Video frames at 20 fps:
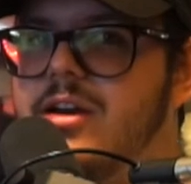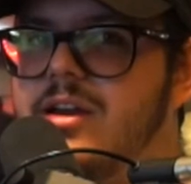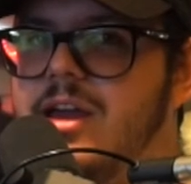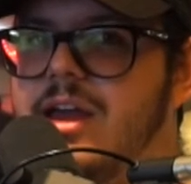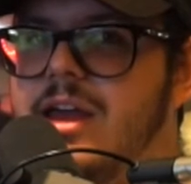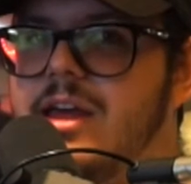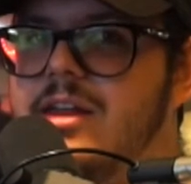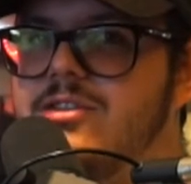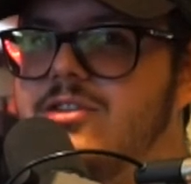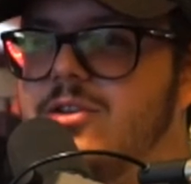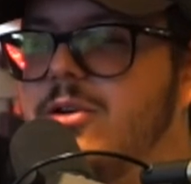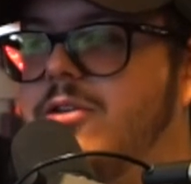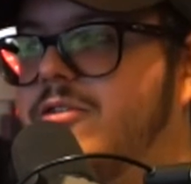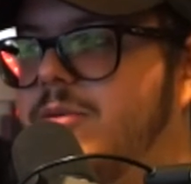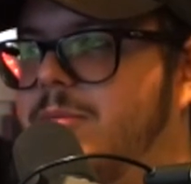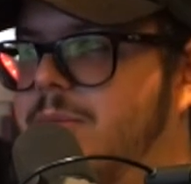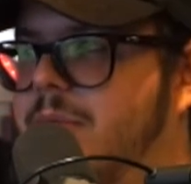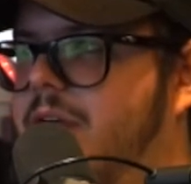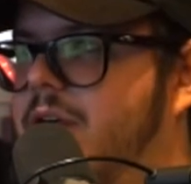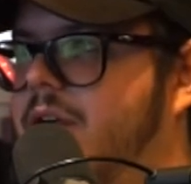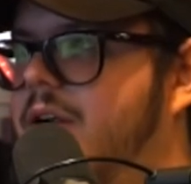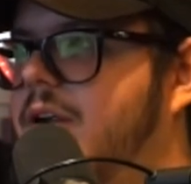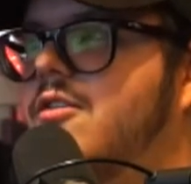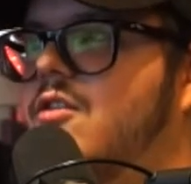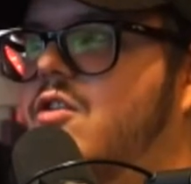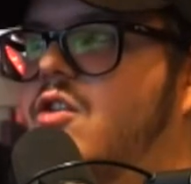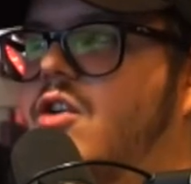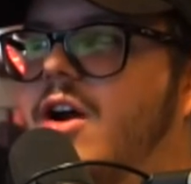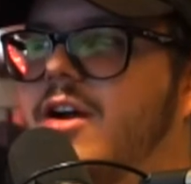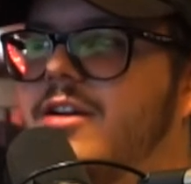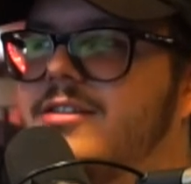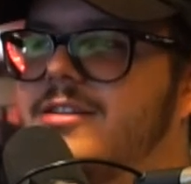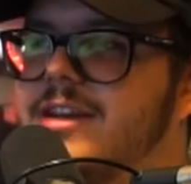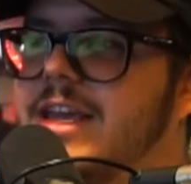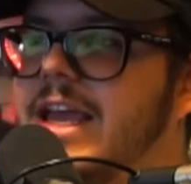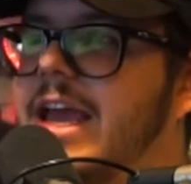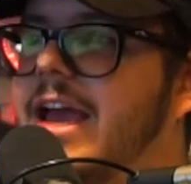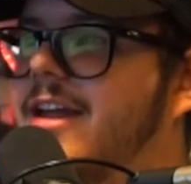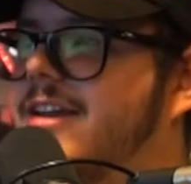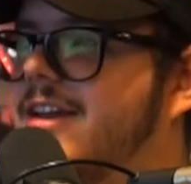and do it from there. Verrucht,
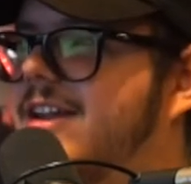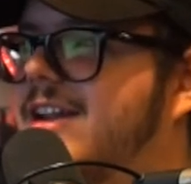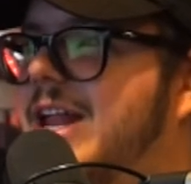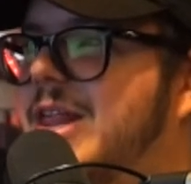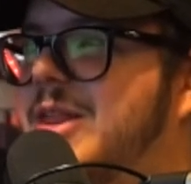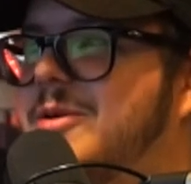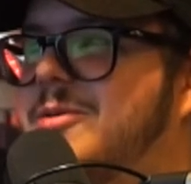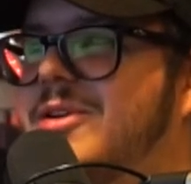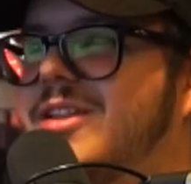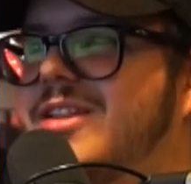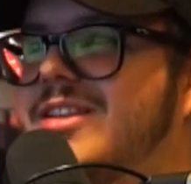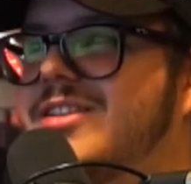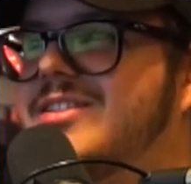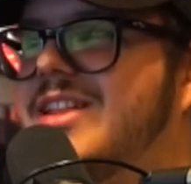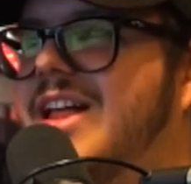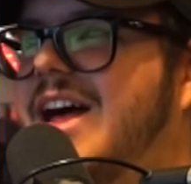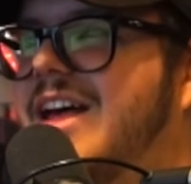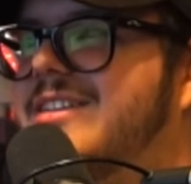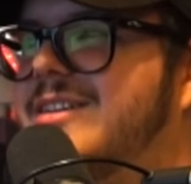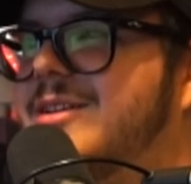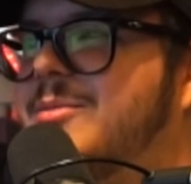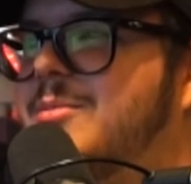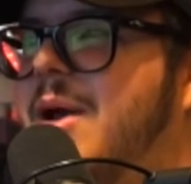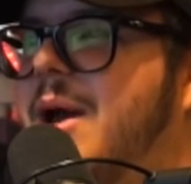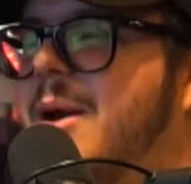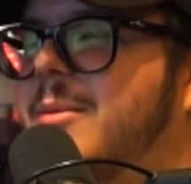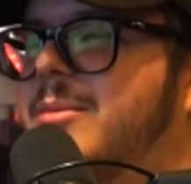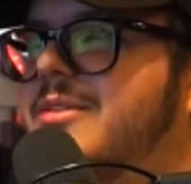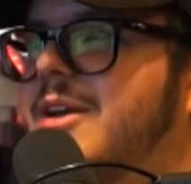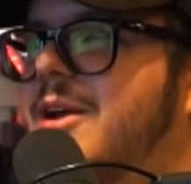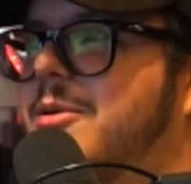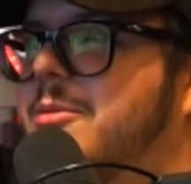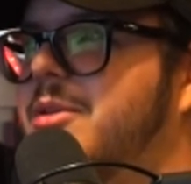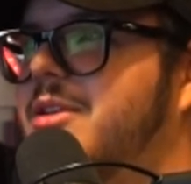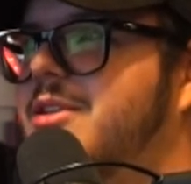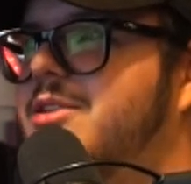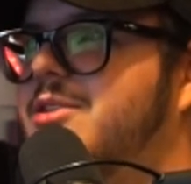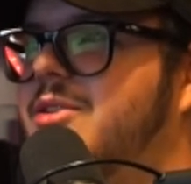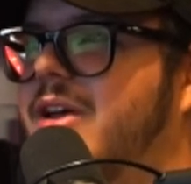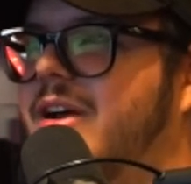again, another one of those classic maps. I
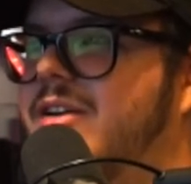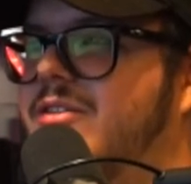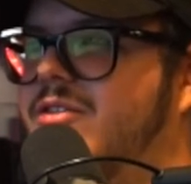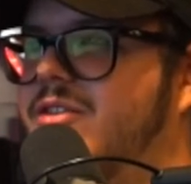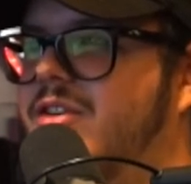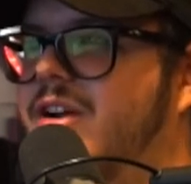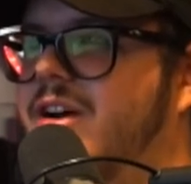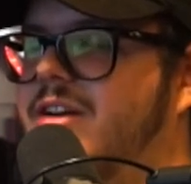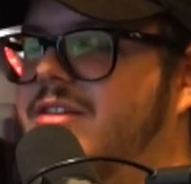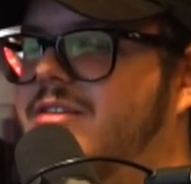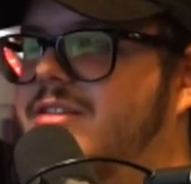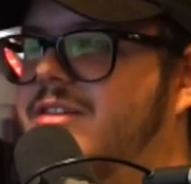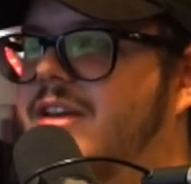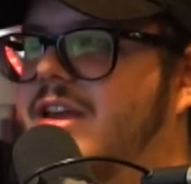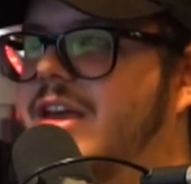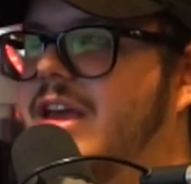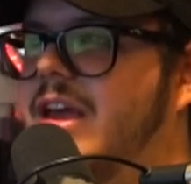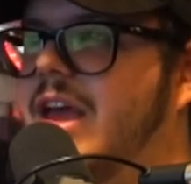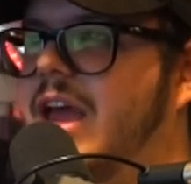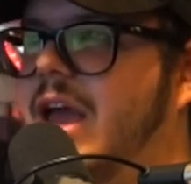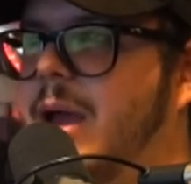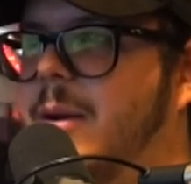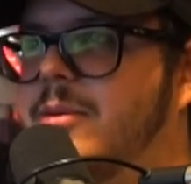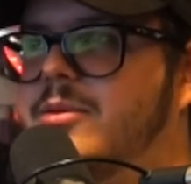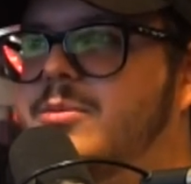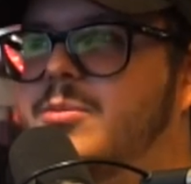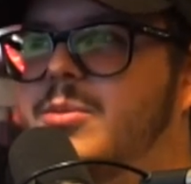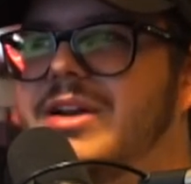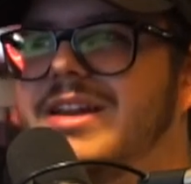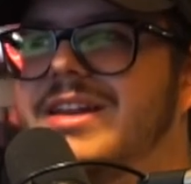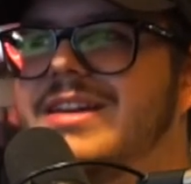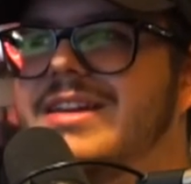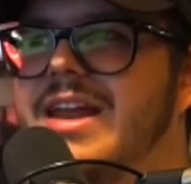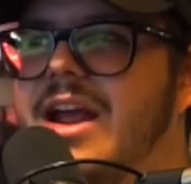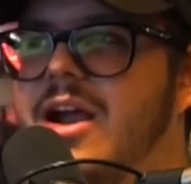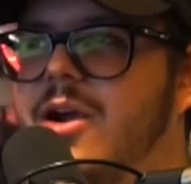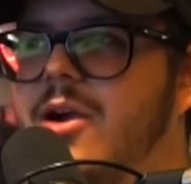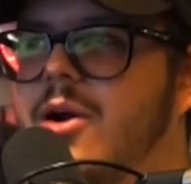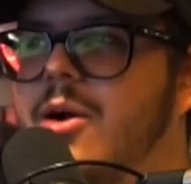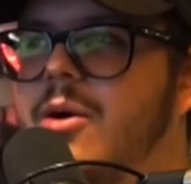really do like Verrucht. It was pretty
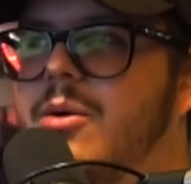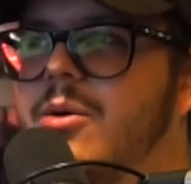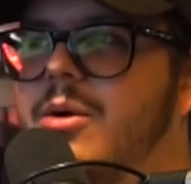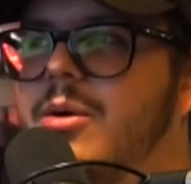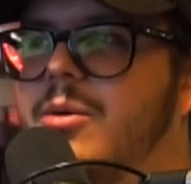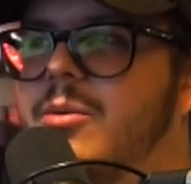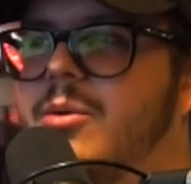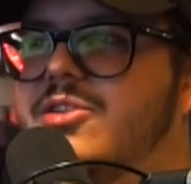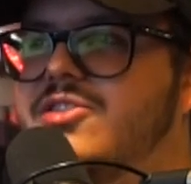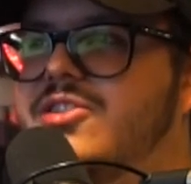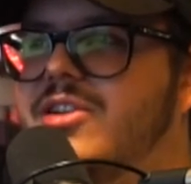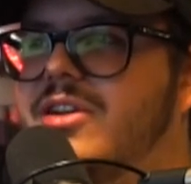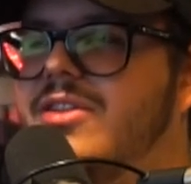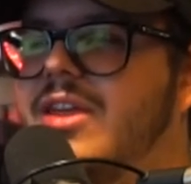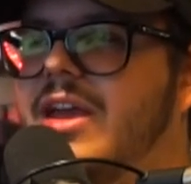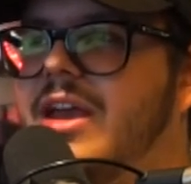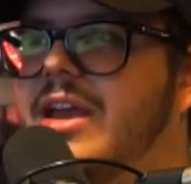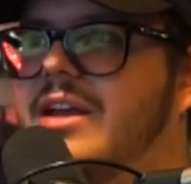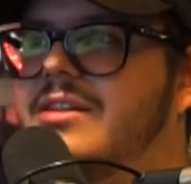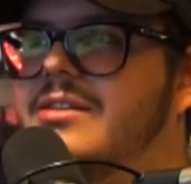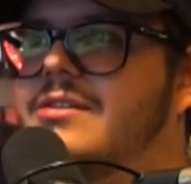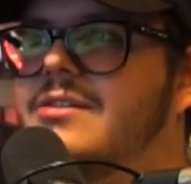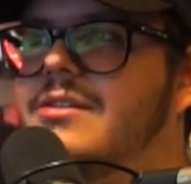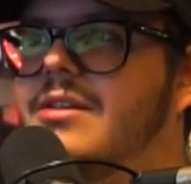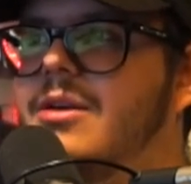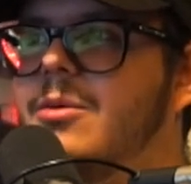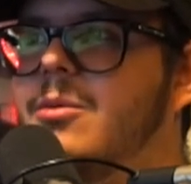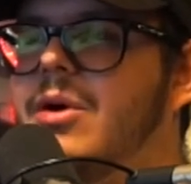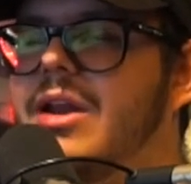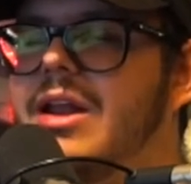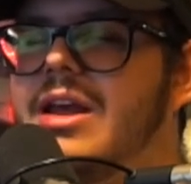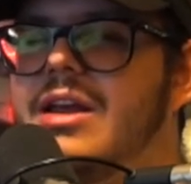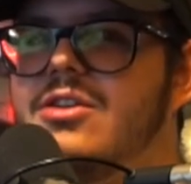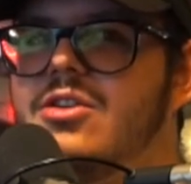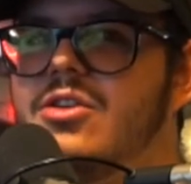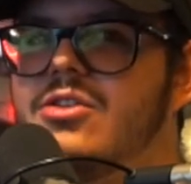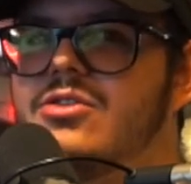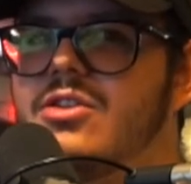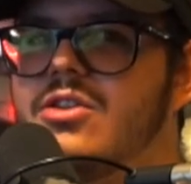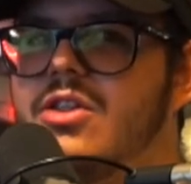narrow, which I think is what
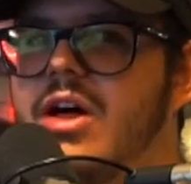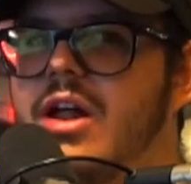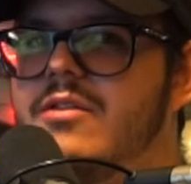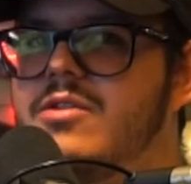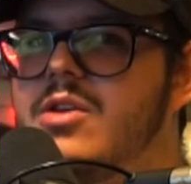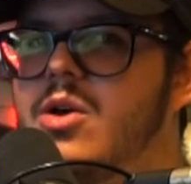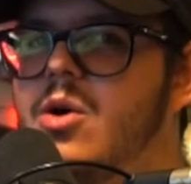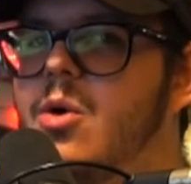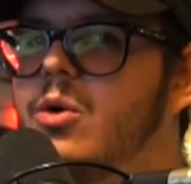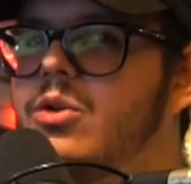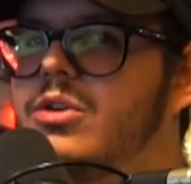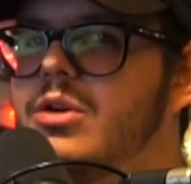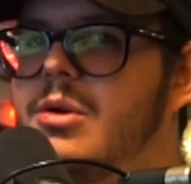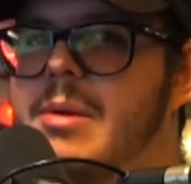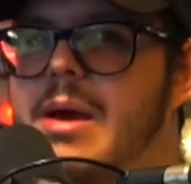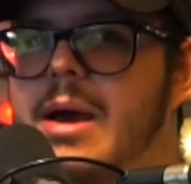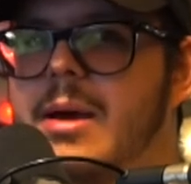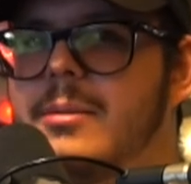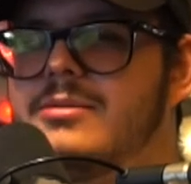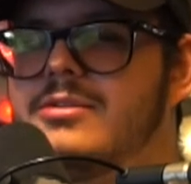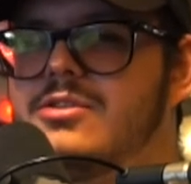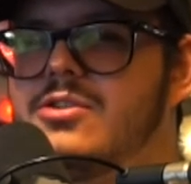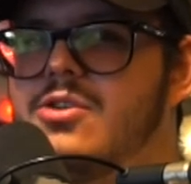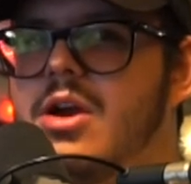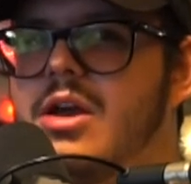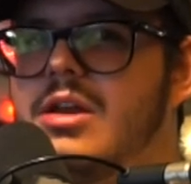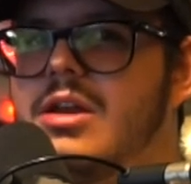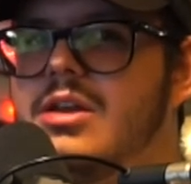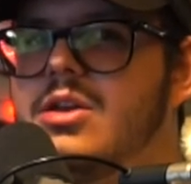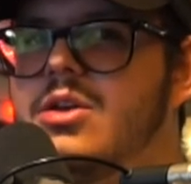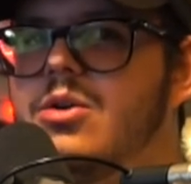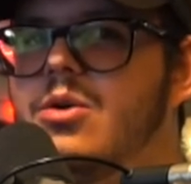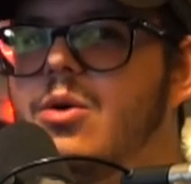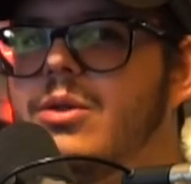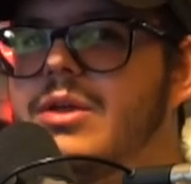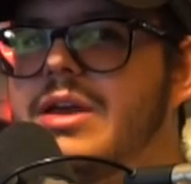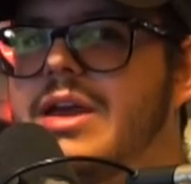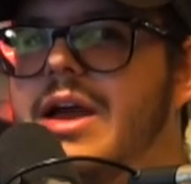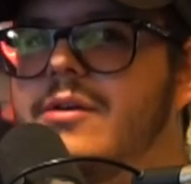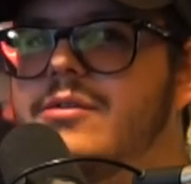hinders a lot of the older maps. Granted, you
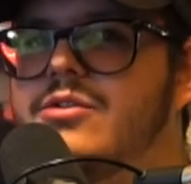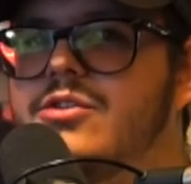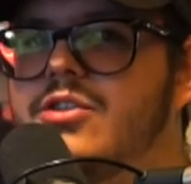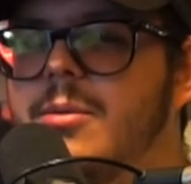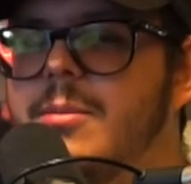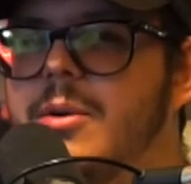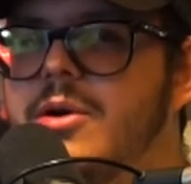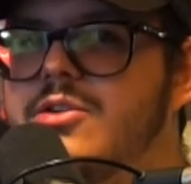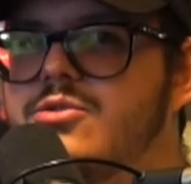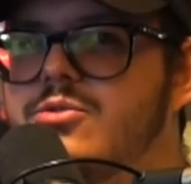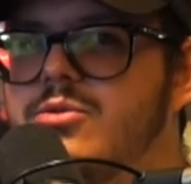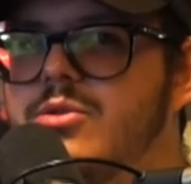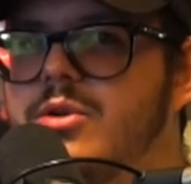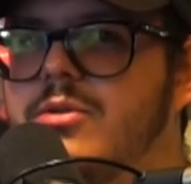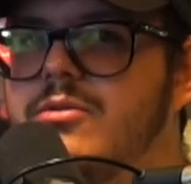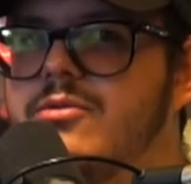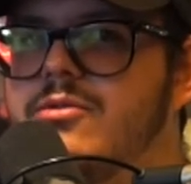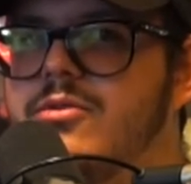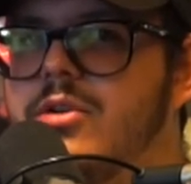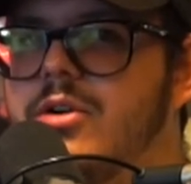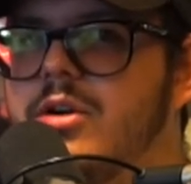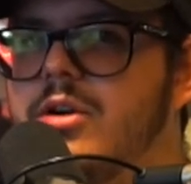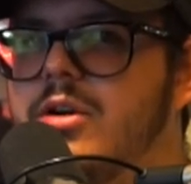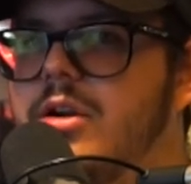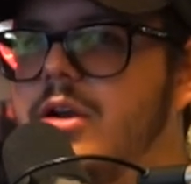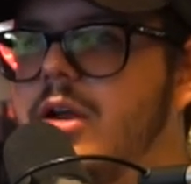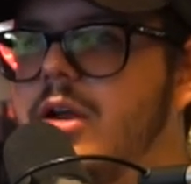only have so much room for